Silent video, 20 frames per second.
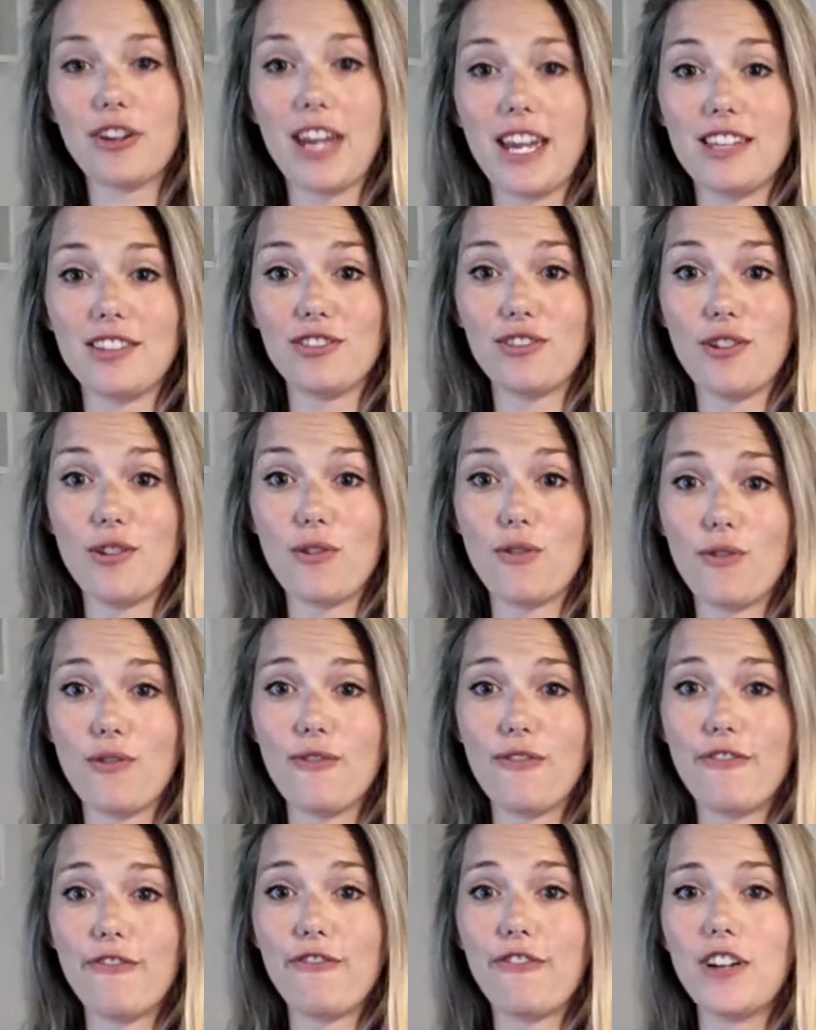Okay,
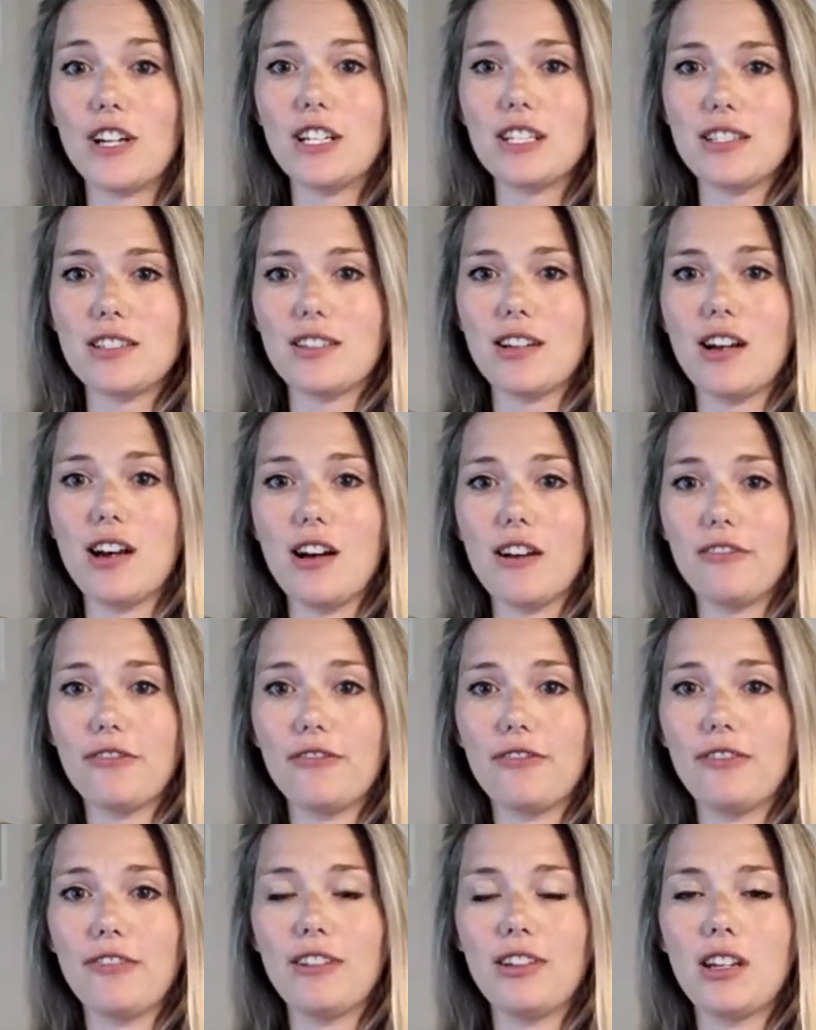so first
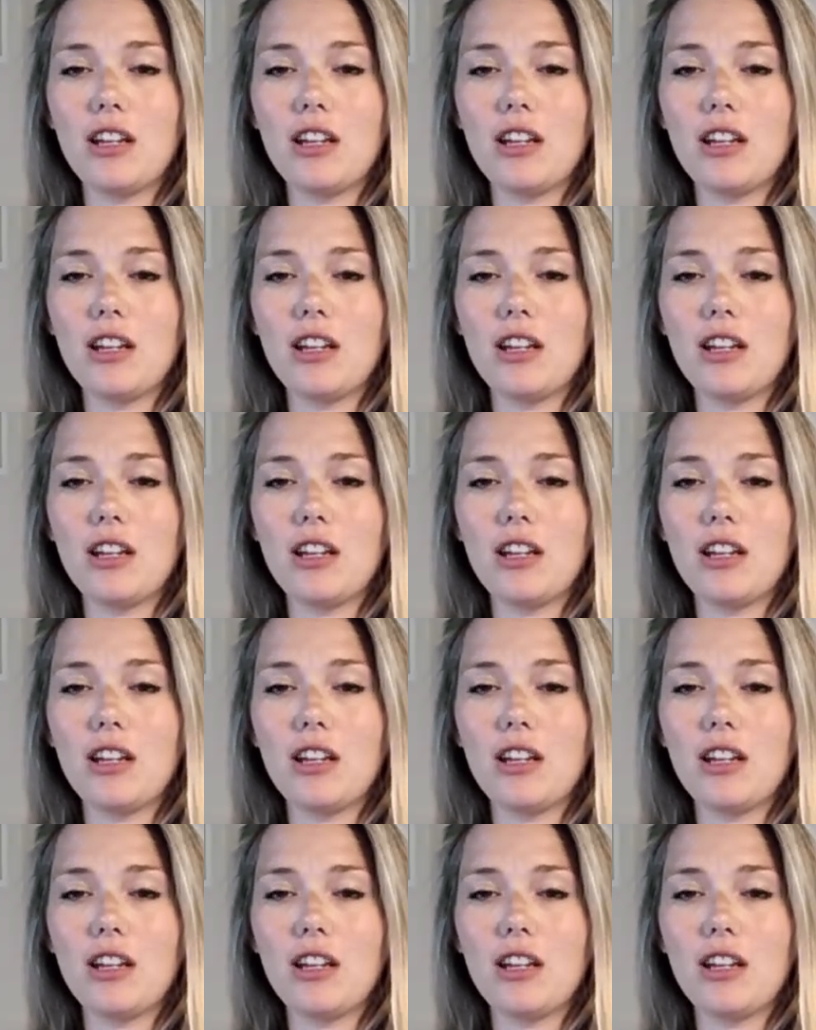off,